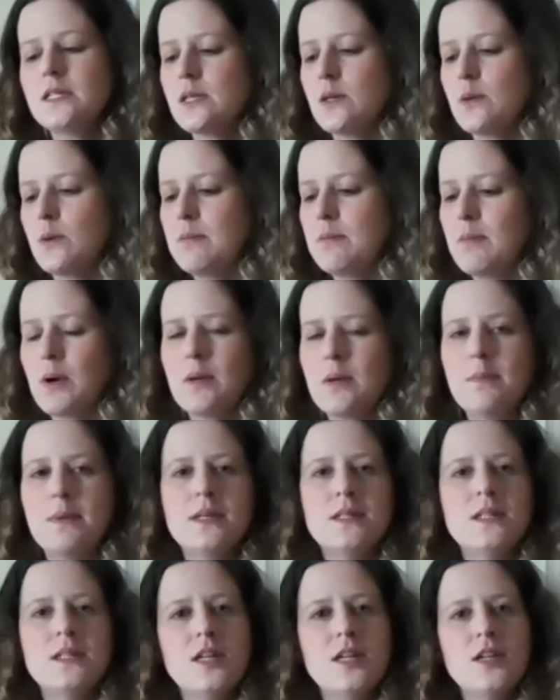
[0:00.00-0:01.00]
So it might be
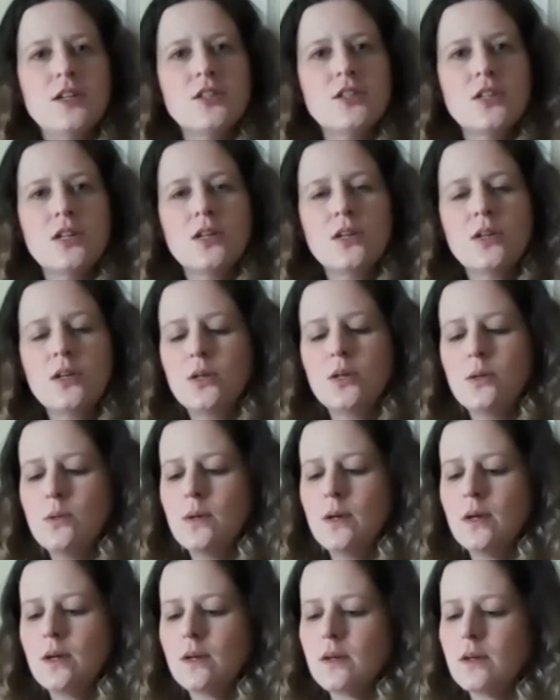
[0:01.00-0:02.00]
a
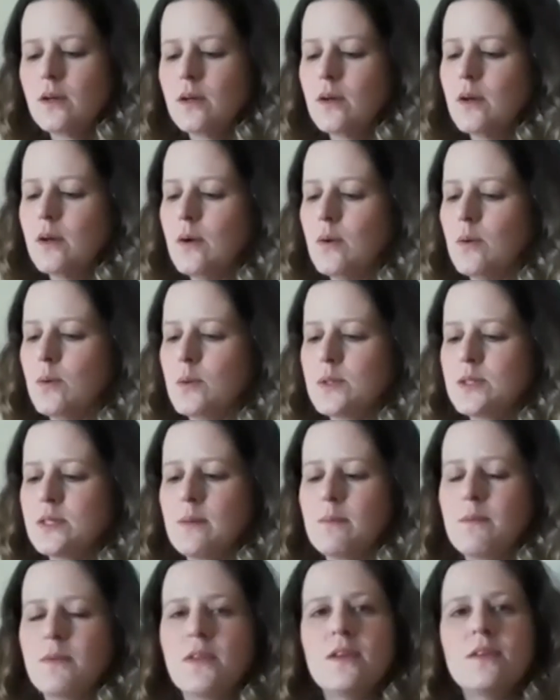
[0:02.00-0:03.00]
tissue or
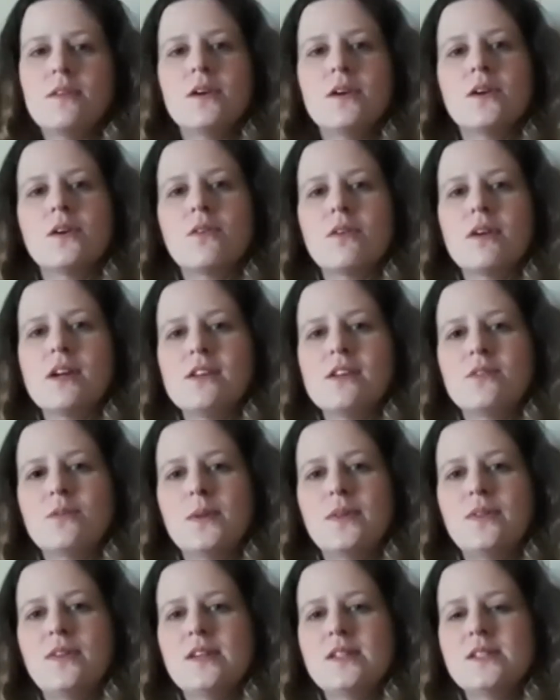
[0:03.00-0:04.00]
something that agrees
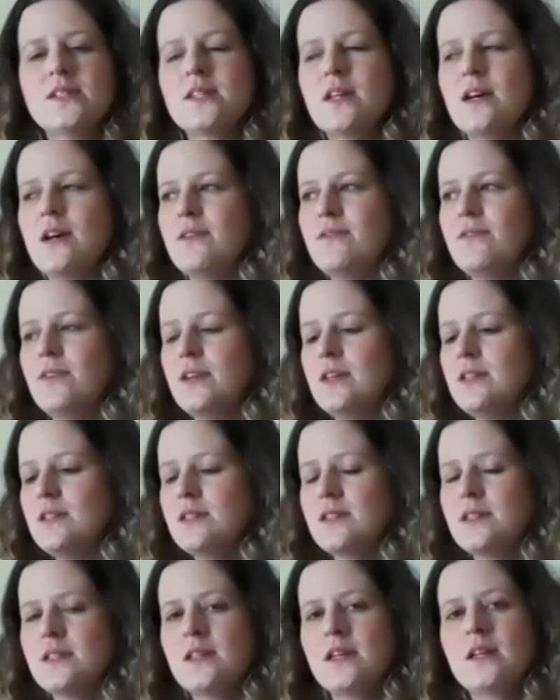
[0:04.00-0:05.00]
with this
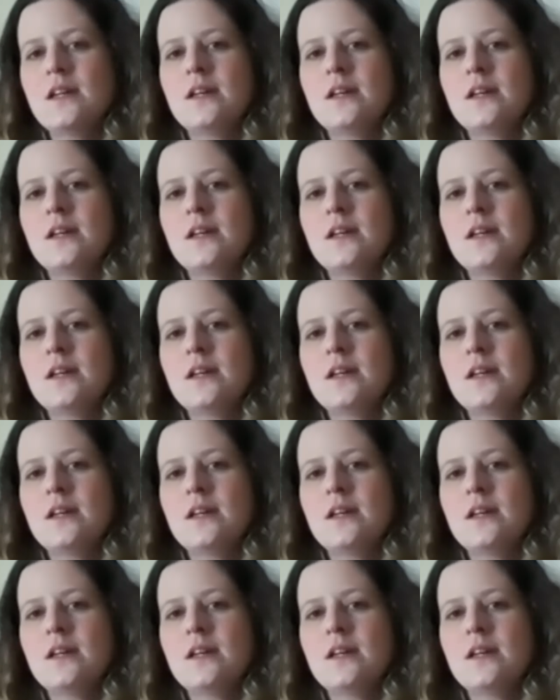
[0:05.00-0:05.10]
surface,